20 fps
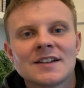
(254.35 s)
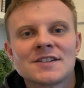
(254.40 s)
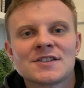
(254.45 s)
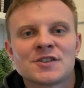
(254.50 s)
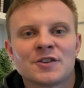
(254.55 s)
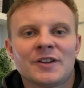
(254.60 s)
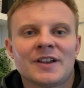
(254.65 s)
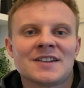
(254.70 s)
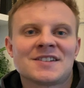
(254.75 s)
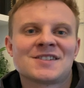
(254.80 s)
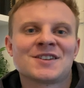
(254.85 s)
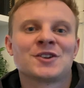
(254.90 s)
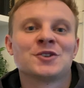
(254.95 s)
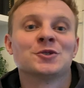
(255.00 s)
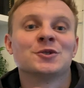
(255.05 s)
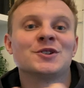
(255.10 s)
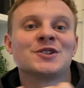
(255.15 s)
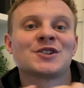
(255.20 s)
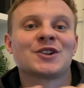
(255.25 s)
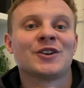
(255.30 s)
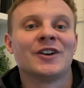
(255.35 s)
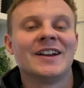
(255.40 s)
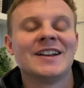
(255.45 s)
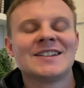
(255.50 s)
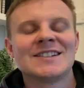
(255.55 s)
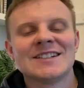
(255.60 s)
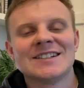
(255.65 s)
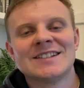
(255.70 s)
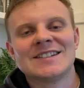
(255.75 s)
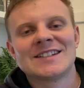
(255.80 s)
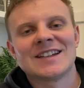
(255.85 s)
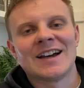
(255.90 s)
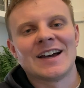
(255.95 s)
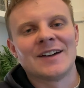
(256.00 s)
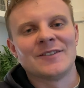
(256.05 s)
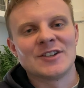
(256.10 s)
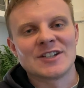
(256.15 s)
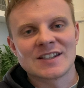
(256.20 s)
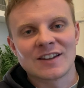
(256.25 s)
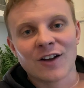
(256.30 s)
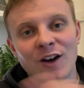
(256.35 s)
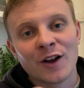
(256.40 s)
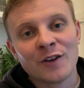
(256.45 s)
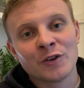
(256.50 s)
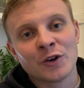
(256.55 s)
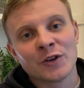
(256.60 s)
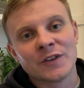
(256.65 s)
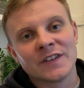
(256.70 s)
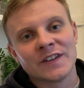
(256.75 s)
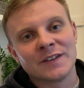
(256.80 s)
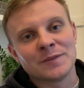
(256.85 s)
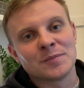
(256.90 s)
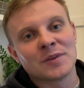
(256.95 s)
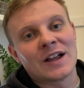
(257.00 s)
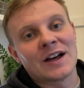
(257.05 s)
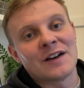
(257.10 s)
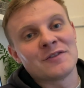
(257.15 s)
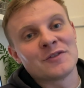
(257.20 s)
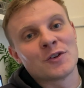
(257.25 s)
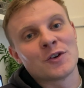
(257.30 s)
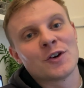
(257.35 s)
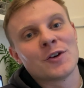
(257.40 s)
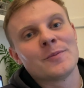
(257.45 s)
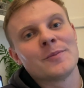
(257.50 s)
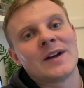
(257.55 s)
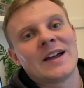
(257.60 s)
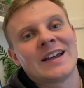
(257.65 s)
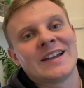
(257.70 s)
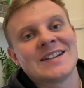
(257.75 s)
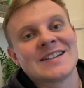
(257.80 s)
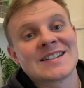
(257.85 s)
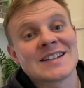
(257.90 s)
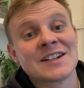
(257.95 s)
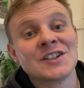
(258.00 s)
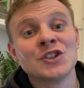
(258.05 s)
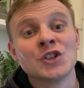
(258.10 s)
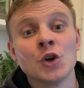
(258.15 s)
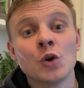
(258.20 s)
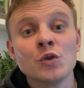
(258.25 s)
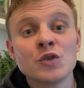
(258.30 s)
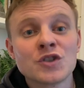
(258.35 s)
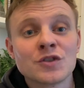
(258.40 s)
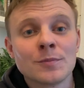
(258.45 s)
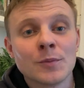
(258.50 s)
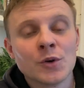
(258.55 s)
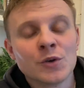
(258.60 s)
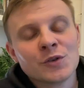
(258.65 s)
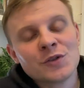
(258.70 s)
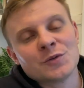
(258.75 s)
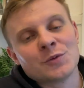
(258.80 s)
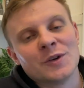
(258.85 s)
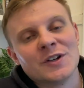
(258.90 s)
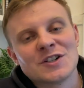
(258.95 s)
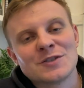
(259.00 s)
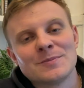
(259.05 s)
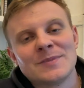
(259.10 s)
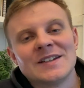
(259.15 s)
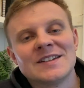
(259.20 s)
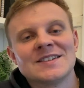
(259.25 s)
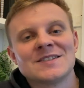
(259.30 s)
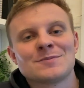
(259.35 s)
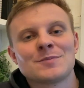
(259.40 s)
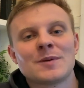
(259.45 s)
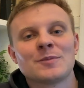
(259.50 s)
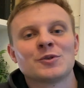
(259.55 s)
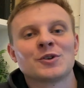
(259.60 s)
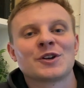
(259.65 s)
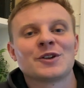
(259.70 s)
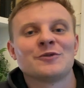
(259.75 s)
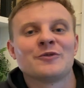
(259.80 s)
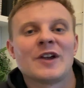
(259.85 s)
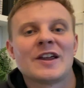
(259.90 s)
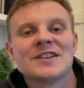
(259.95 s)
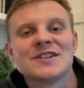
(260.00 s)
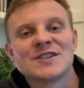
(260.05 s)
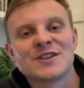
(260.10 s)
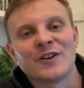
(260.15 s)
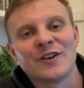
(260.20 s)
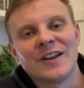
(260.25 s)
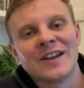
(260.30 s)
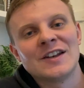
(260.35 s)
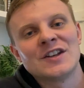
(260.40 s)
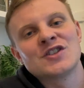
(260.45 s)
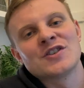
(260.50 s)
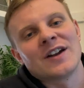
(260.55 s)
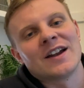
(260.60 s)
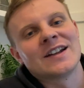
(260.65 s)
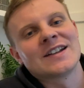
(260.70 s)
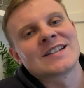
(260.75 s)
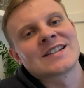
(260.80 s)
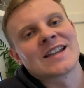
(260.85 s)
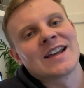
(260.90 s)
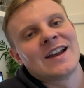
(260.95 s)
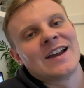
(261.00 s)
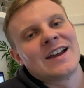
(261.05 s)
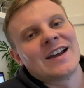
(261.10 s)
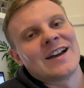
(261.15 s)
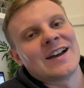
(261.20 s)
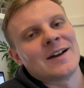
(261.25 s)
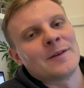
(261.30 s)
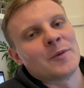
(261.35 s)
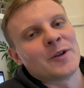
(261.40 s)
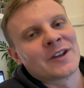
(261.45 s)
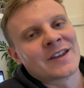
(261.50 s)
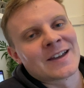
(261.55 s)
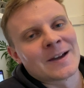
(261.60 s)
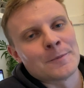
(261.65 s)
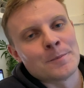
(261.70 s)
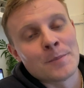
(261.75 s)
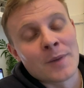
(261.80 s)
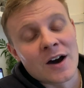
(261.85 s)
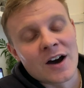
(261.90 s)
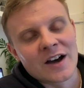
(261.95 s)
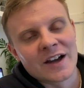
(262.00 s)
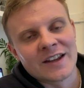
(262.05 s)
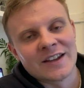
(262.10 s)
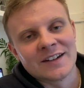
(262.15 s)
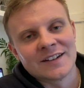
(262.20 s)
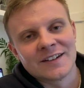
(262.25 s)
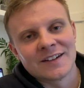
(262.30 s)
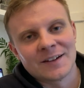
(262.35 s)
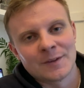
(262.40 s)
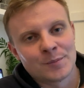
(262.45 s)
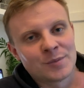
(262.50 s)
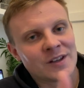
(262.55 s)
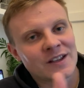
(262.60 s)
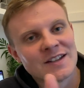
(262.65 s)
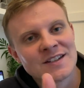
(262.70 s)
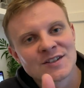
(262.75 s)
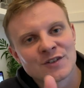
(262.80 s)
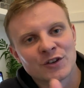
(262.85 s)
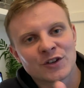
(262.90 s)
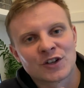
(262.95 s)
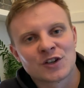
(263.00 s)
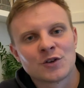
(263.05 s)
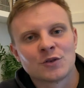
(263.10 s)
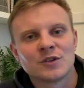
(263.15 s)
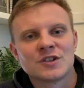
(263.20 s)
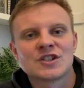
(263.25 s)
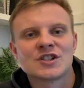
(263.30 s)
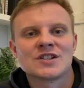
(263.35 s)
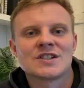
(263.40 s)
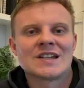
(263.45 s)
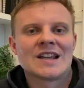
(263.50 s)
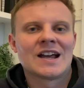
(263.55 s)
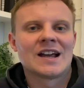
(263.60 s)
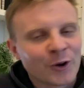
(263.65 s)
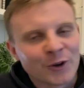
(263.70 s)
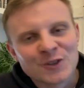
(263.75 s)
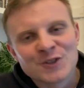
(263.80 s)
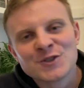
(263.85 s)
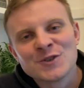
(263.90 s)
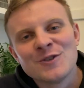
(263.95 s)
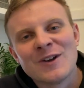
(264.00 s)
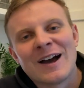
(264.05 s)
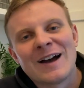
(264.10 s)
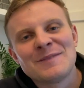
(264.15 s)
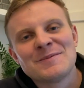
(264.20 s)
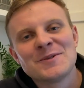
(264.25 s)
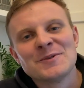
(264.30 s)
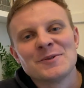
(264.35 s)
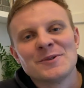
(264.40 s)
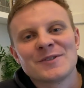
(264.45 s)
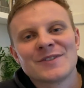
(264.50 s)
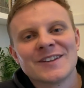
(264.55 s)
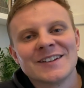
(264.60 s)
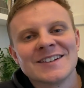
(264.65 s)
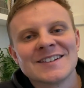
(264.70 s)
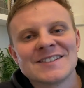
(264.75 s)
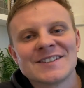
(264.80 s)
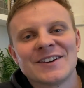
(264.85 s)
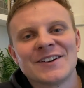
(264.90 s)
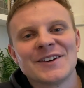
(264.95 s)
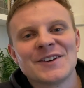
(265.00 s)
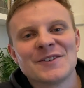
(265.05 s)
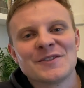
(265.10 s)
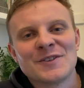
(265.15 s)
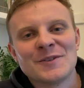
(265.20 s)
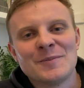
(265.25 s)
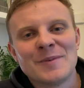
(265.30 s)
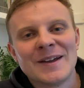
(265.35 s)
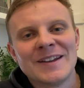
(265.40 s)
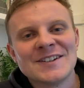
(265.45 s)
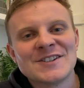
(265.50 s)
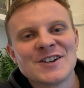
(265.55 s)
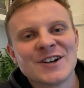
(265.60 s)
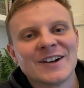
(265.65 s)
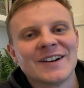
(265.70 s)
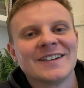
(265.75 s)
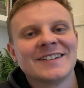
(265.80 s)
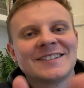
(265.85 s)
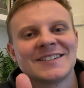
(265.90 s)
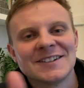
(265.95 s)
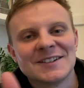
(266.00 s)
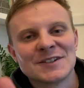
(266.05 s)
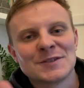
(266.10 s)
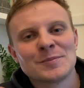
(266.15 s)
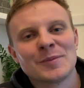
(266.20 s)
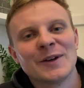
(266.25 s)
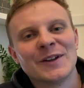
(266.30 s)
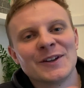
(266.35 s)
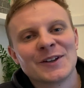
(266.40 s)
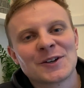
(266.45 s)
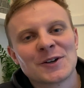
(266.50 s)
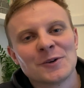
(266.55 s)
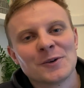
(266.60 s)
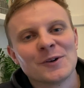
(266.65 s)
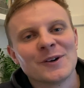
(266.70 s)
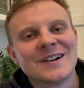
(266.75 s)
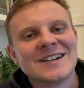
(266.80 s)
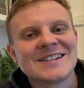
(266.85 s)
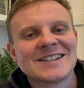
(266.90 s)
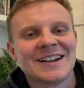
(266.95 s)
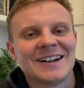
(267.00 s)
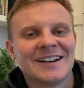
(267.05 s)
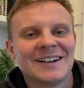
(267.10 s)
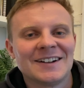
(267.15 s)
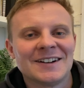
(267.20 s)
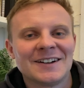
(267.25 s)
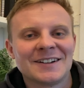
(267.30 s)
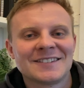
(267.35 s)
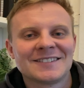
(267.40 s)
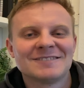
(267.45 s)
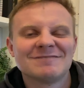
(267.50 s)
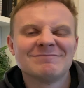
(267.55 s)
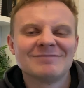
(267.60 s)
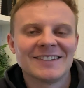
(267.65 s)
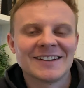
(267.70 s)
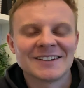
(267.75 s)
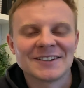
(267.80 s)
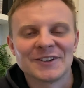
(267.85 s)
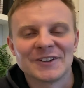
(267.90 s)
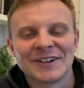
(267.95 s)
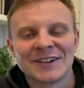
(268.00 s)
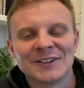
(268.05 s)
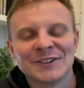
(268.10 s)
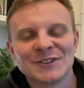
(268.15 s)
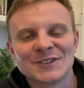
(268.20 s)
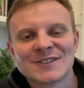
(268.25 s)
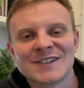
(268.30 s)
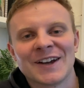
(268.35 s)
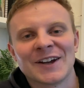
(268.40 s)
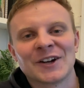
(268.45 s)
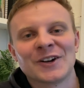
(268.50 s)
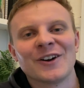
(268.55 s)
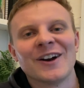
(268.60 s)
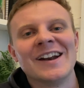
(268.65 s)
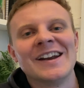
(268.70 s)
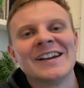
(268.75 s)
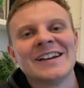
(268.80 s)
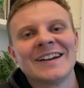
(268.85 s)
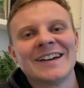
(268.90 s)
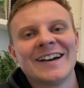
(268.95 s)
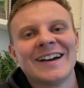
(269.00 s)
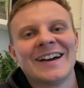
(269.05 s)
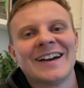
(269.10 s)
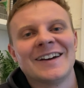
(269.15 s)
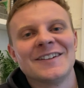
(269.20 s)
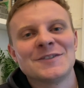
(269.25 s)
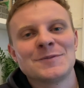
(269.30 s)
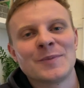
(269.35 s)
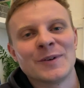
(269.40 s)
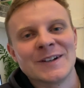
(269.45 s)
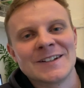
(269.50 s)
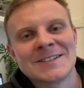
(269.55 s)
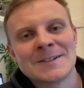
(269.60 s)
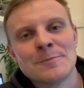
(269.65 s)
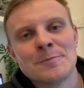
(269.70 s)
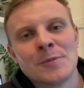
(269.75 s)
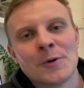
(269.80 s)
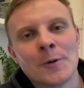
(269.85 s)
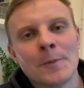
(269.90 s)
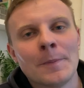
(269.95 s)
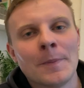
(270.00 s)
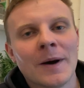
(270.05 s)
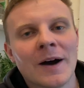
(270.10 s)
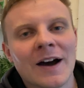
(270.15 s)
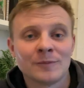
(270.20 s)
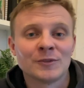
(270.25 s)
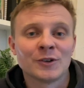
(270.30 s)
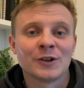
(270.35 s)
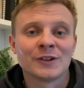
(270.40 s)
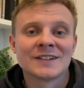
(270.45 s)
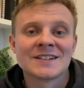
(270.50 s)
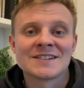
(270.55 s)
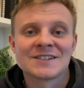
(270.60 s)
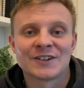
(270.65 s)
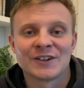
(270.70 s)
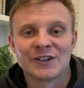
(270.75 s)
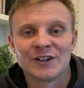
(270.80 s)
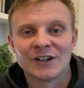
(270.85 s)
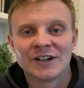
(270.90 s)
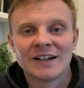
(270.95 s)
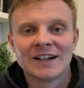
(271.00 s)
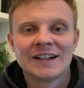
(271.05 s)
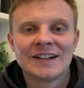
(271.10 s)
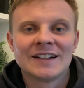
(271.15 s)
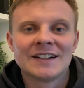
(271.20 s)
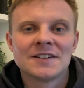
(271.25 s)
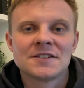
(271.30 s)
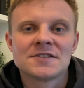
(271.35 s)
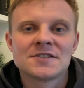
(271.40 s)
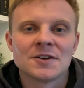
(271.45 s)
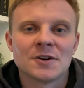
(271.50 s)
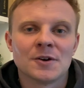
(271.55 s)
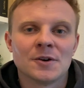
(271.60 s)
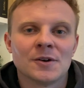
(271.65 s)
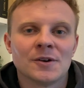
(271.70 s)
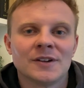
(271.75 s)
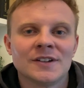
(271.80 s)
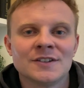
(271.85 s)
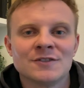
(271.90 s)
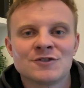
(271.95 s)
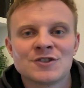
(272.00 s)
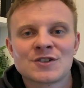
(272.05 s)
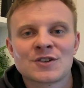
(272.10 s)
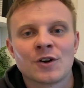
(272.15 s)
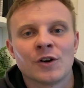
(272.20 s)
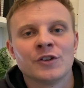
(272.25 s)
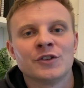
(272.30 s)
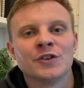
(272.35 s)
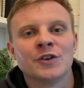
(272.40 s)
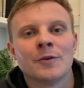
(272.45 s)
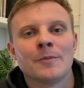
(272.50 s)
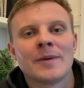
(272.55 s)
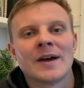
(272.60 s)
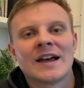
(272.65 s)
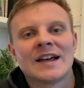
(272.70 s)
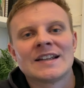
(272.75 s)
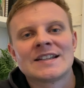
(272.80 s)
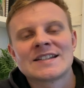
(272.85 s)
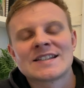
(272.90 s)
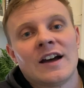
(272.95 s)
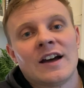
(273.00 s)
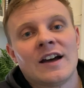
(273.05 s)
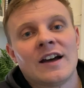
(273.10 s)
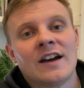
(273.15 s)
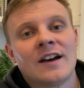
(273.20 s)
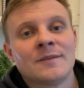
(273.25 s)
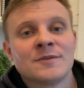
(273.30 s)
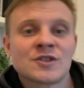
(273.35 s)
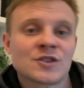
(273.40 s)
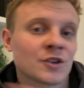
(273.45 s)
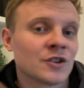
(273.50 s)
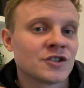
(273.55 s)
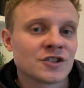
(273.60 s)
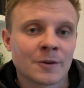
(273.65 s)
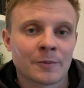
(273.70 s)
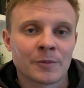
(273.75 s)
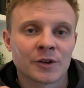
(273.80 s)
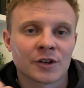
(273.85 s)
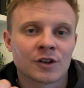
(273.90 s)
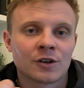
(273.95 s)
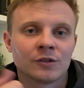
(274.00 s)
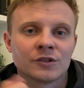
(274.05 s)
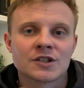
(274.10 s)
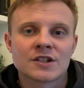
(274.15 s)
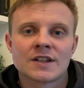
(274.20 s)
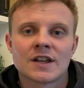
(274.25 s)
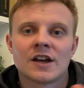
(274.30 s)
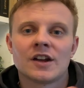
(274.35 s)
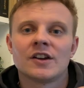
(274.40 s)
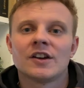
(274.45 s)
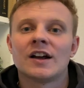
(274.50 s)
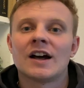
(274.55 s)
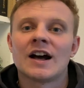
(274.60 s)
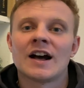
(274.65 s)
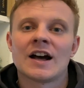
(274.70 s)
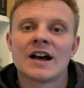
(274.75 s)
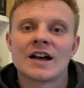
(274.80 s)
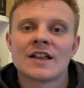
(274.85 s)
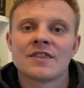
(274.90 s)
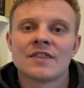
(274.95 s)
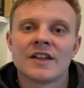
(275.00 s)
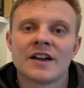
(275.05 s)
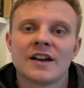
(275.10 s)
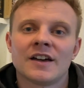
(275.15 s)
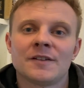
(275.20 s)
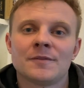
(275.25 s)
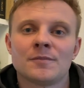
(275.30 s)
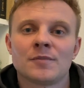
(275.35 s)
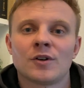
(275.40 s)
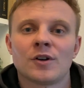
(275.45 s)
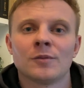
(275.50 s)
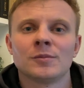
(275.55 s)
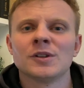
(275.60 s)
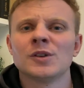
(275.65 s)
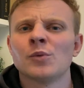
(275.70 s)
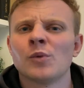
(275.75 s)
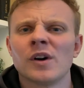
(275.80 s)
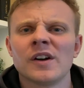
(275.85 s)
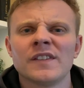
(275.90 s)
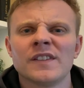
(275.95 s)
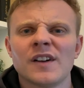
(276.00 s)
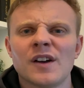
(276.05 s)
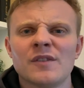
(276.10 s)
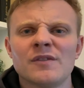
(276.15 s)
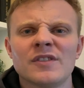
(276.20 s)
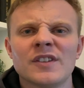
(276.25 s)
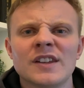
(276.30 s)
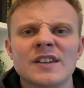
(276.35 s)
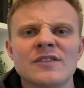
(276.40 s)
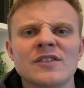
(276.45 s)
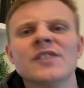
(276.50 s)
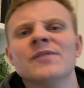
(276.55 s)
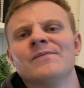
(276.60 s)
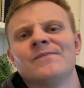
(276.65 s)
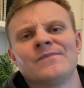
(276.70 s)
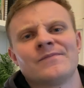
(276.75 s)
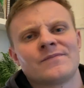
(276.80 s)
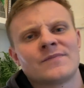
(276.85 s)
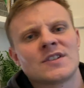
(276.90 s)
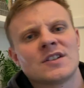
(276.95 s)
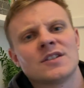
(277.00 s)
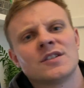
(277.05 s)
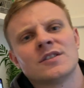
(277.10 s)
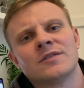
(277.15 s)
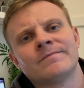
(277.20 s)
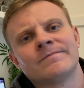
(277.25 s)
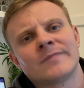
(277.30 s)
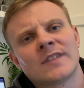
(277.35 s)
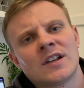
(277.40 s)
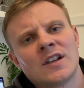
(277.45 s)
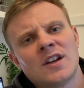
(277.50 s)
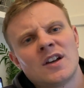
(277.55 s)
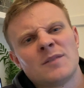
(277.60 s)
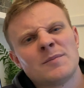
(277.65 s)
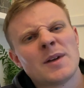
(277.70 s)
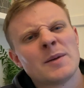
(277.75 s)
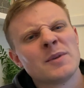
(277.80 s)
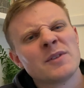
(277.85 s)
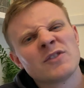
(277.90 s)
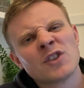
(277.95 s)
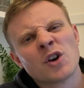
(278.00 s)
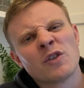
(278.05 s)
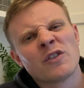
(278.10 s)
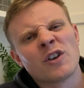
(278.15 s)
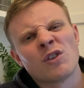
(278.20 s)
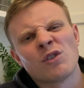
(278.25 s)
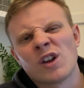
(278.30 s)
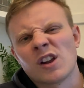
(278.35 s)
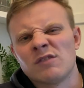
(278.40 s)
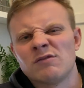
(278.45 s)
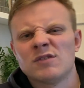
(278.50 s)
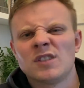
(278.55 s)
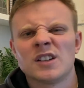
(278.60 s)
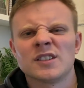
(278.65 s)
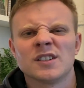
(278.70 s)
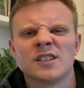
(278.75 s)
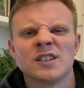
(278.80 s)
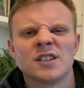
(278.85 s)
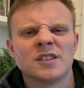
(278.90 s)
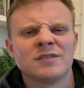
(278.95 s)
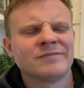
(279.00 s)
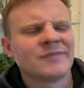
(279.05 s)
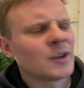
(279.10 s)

So that's the course created, and it's live on the platform. It's in ghost mode, which means people can register interest, but they can't buy a place on the course just yet. Not too happy with the design of the picture to display the course. I don't think it looks that great. That's pretty simple, but I'm not a designer, so you've just got to do your best. I'm just going to jump on a call just now and then probably wind down for the evening. So maybe even go for a run. I don't know.